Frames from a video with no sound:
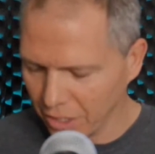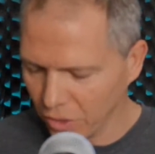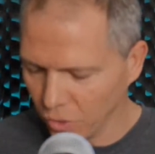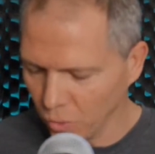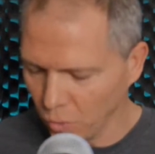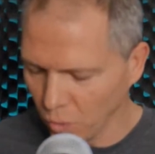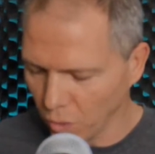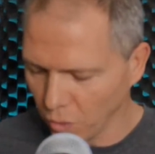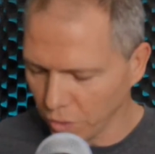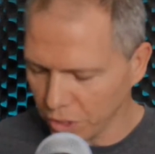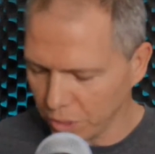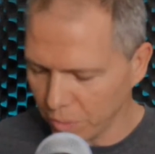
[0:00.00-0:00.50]

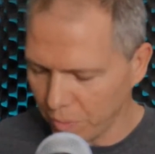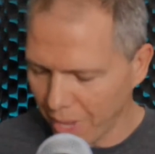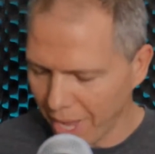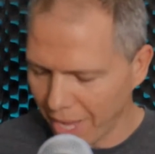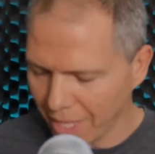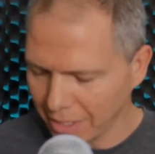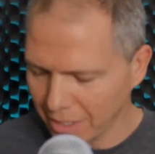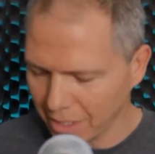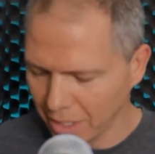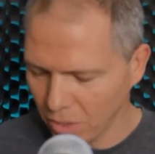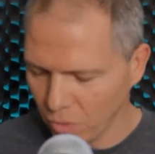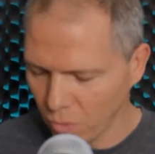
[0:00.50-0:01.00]
world is
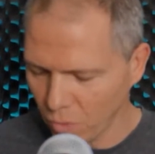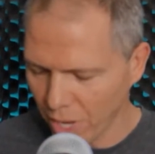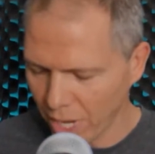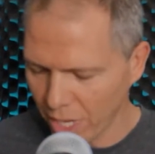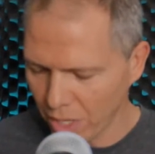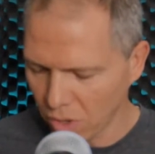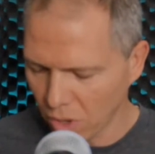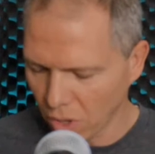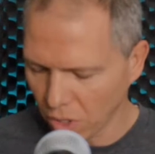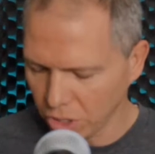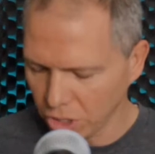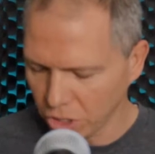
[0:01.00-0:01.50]
passing away
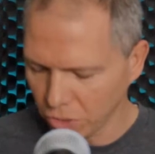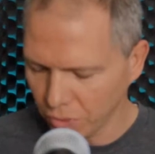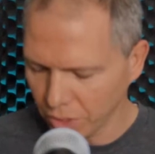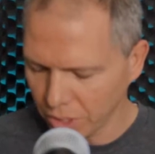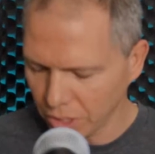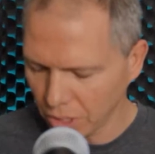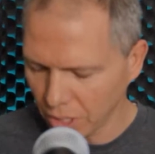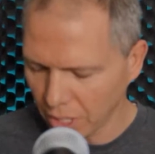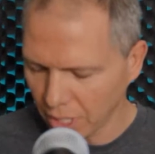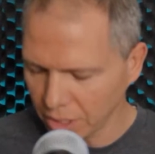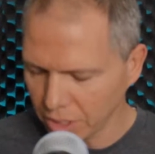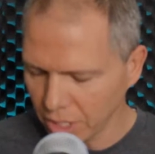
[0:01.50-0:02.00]
and also
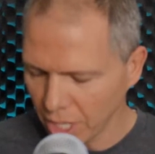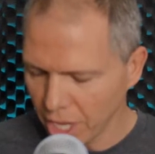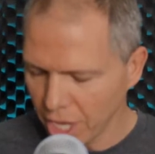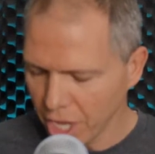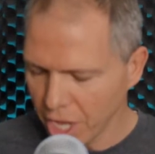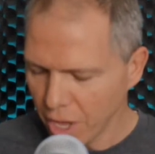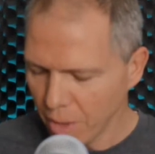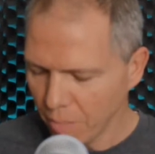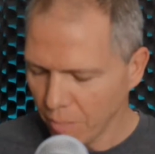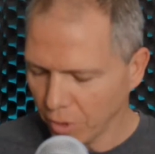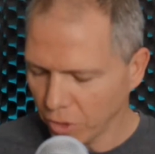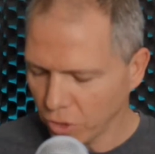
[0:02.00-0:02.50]
its lust,
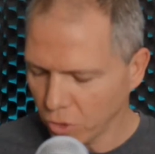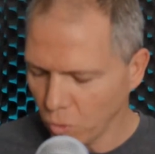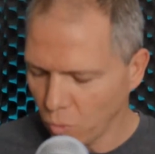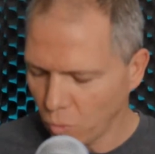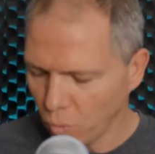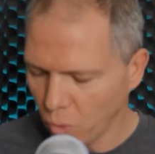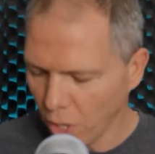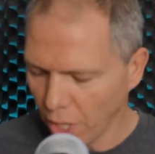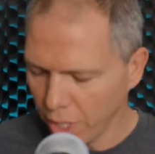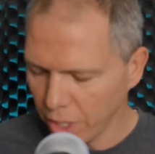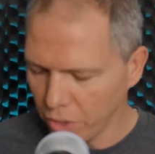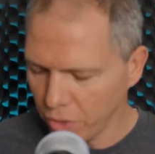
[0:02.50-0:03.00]
but the
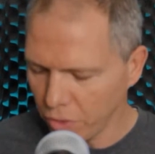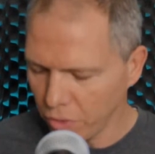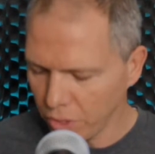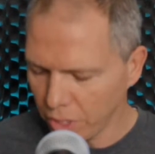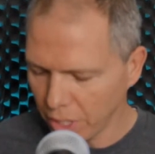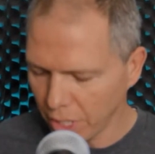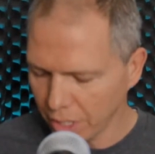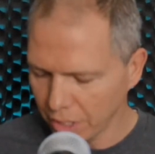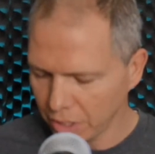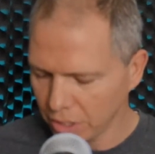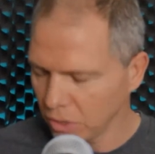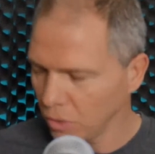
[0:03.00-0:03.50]
one who
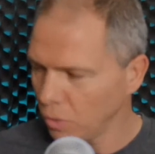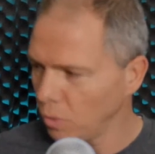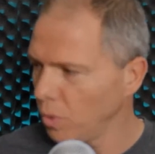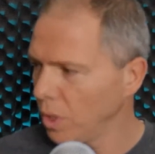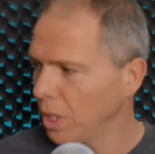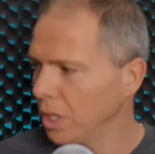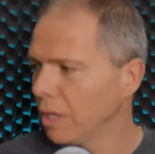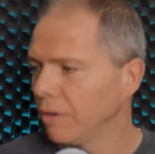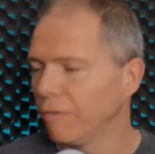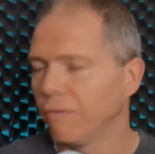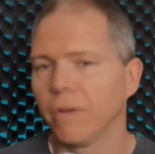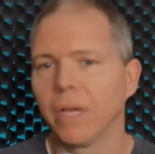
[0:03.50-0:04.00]
does the
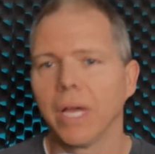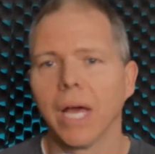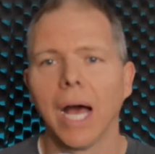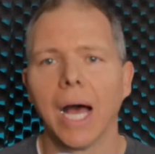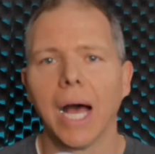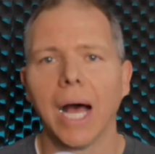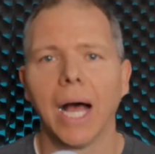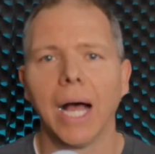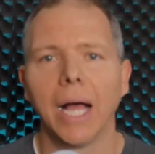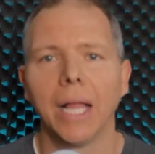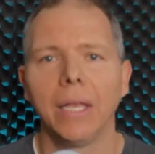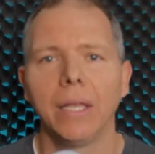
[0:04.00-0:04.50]
will of
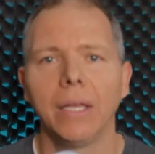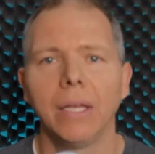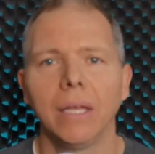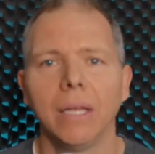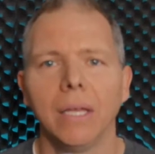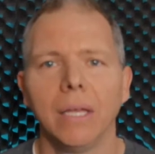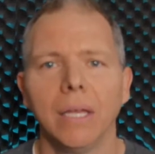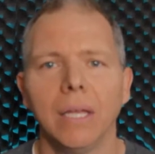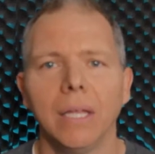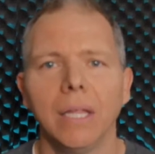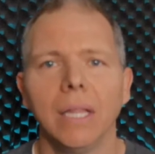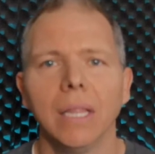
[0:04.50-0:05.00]
God
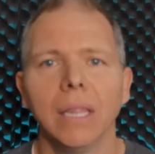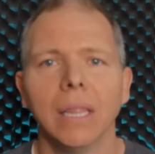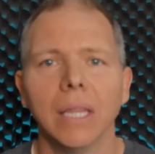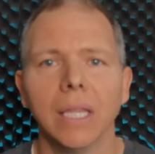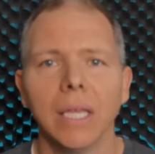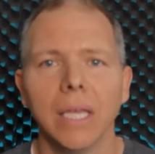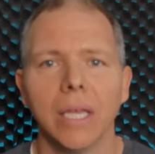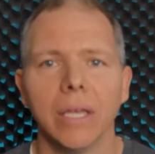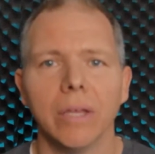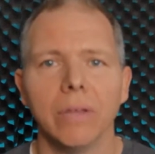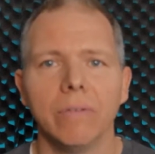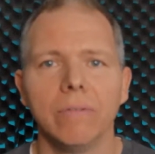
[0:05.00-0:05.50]

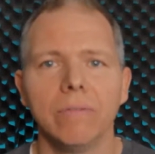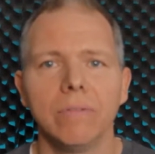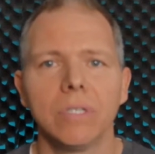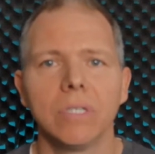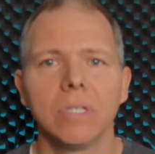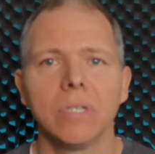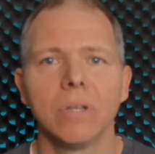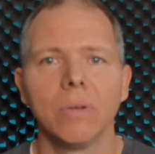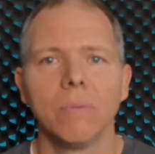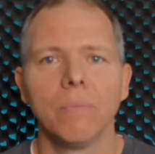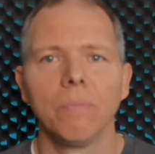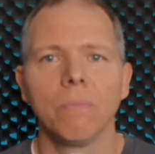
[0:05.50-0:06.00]

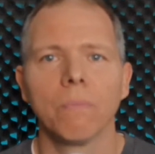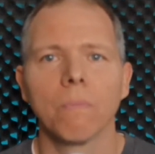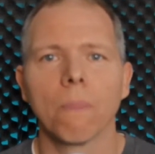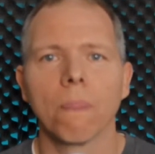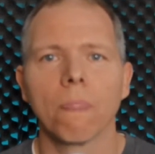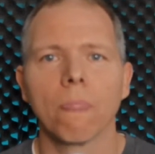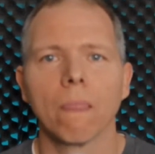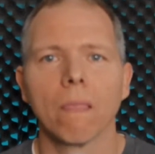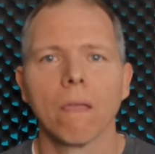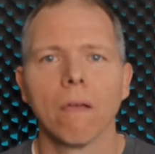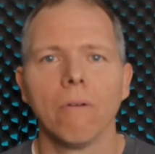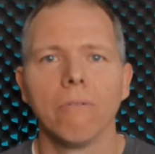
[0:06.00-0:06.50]
lives
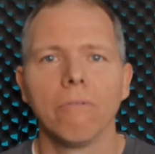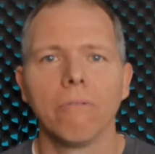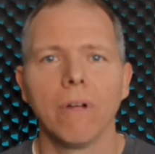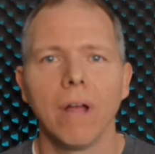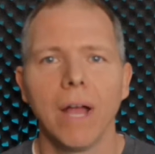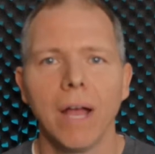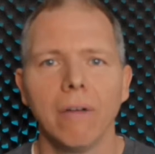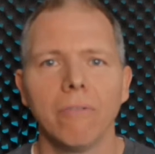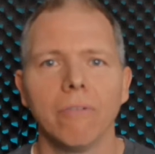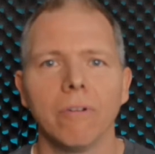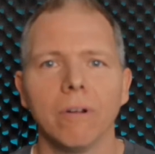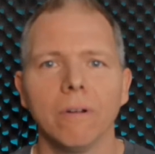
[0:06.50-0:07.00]

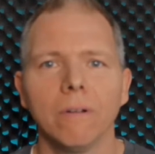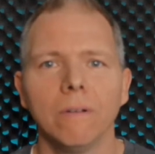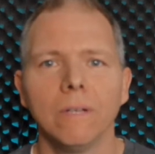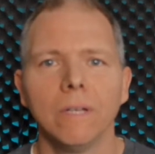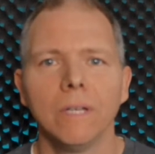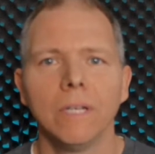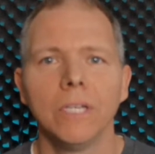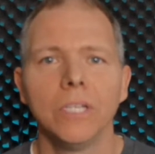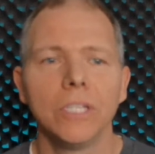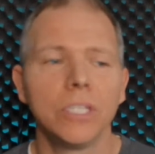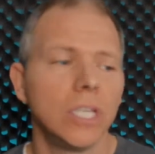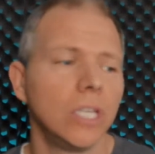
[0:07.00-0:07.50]
forever.
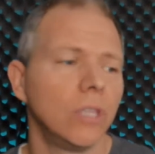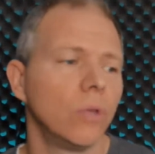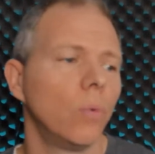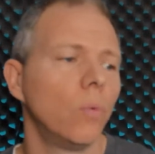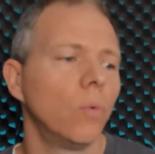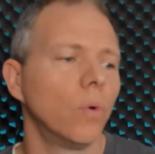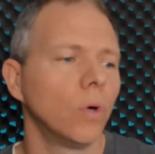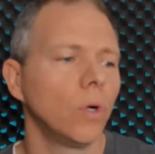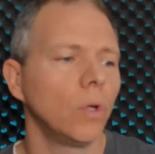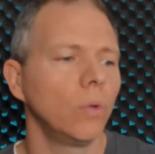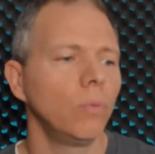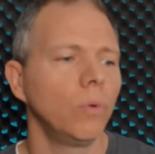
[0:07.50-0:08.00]
You see, the
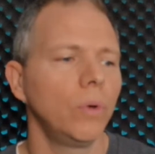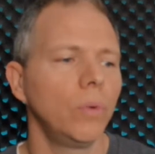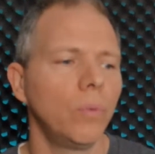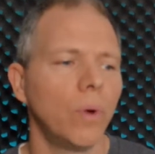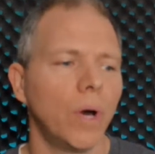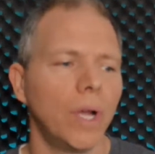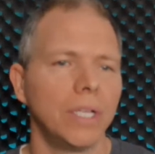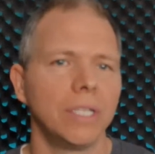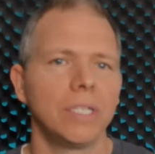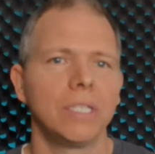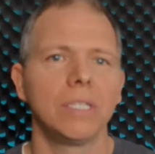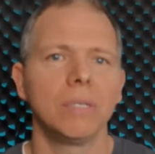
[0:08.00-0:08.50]
world would
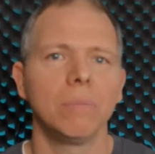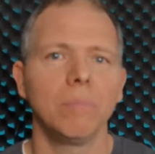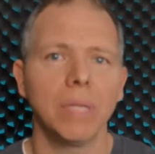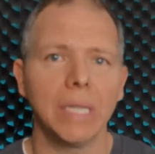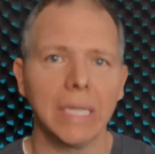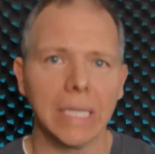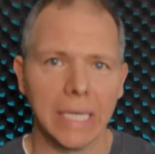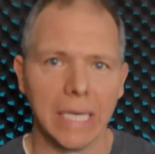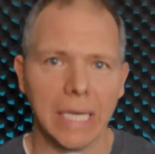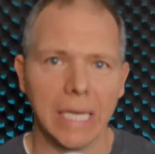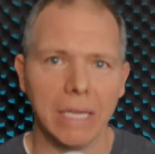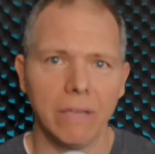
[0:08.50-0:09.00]
want us to
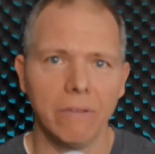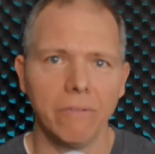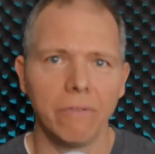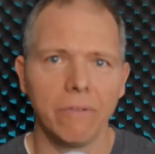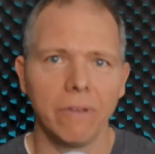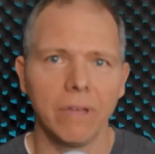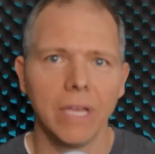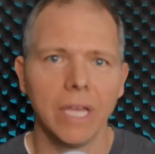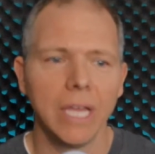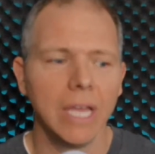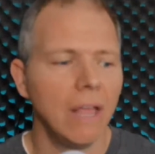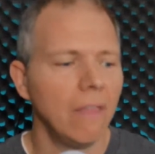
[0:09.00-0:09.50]
believe
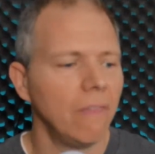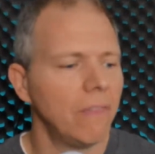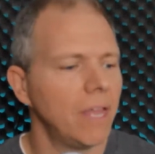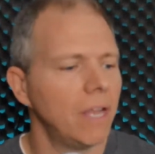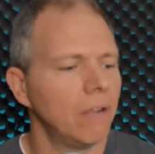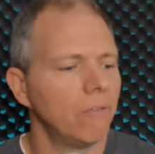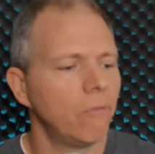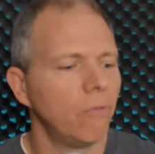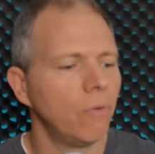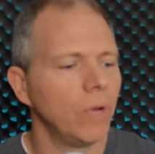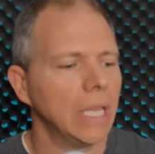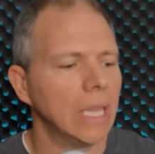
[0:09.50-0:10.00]
that
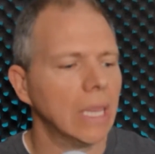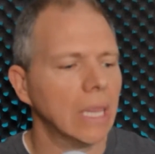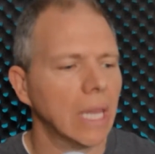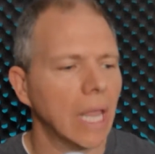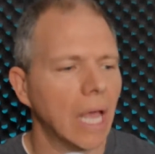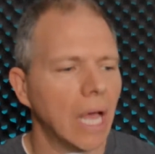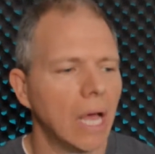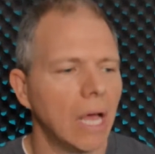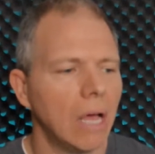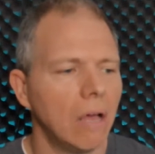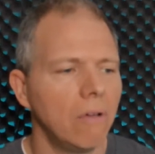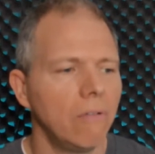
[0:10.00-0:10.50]
if we
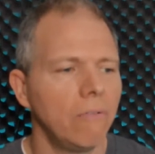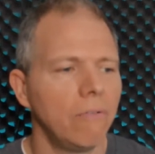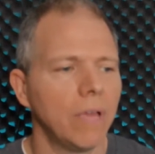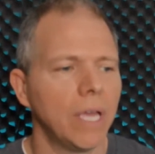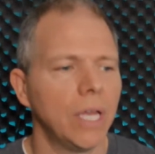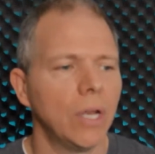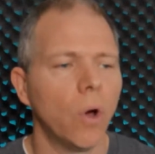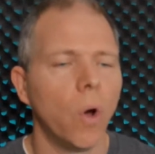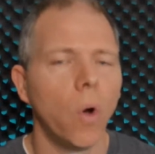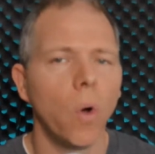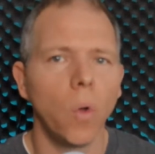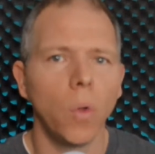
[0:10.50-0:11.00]
love
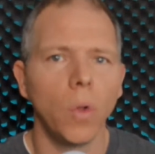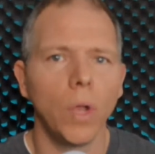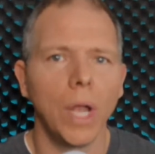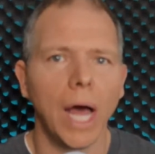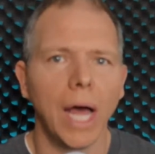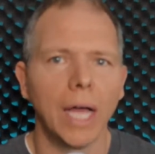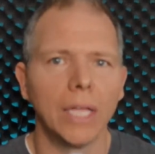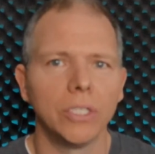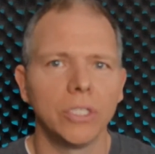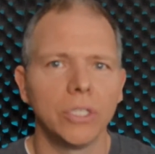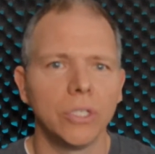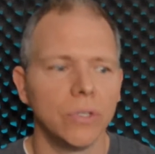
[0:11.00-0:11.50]
and hold
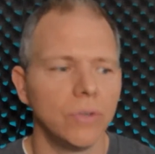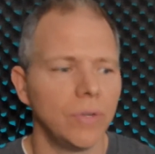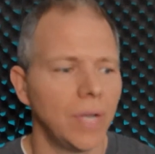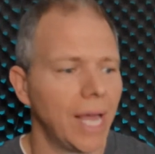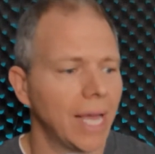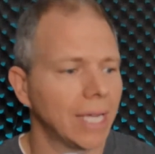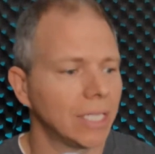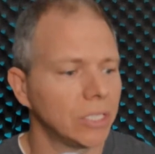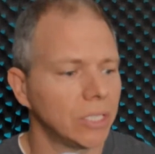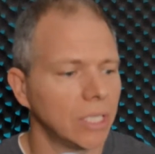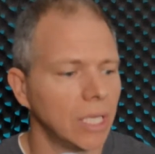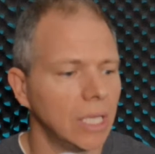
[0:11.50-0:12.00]
on to and
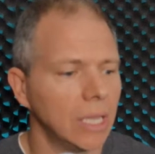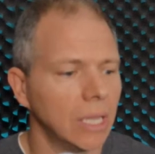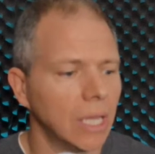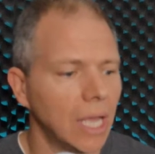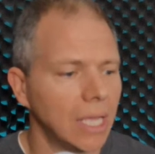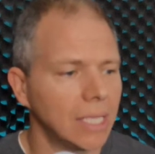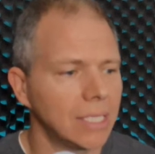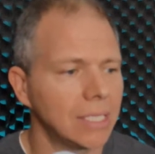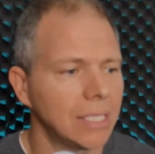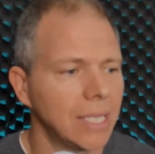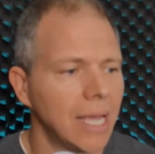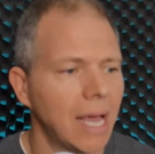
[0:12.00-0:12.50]
actually
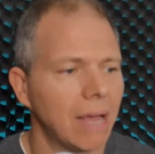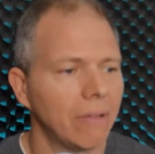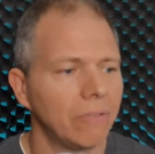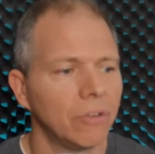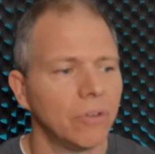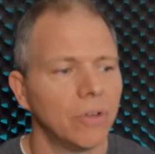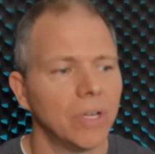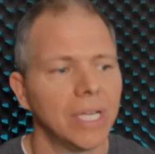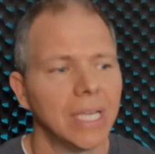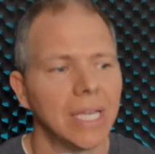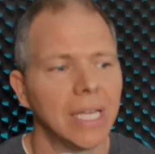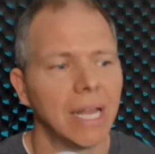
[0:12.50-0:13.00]
lust
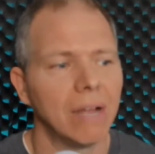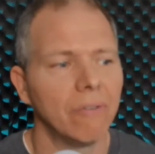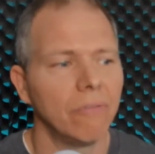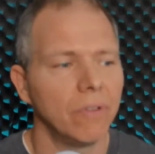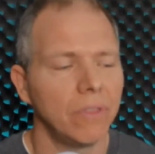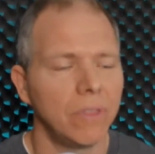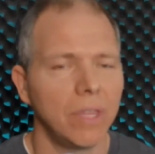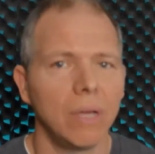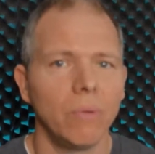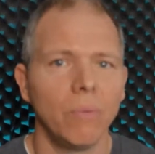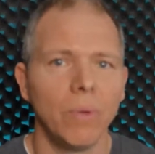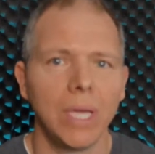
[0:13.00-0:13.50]
after and get
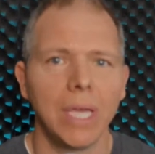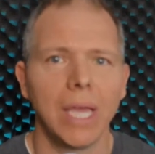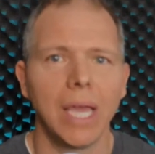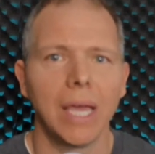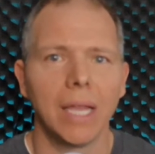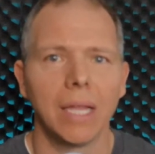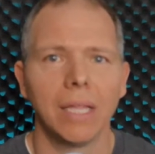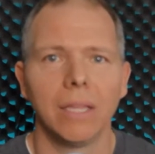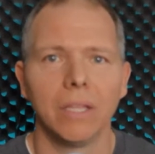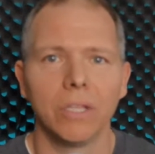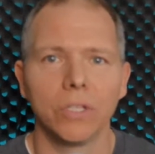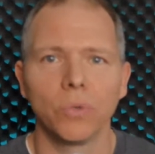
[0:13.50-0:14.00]
everything we
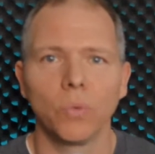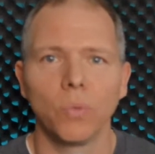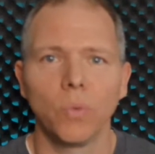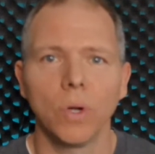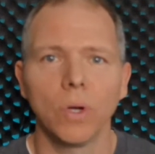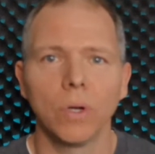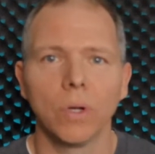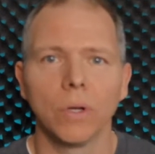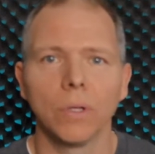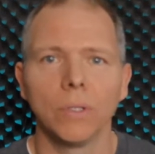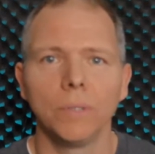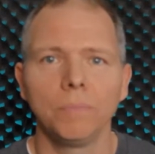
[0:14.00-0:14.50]
can in this
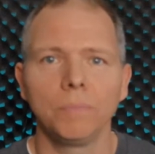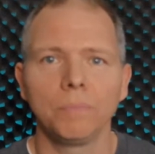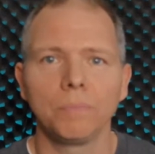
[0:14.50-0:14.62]
world,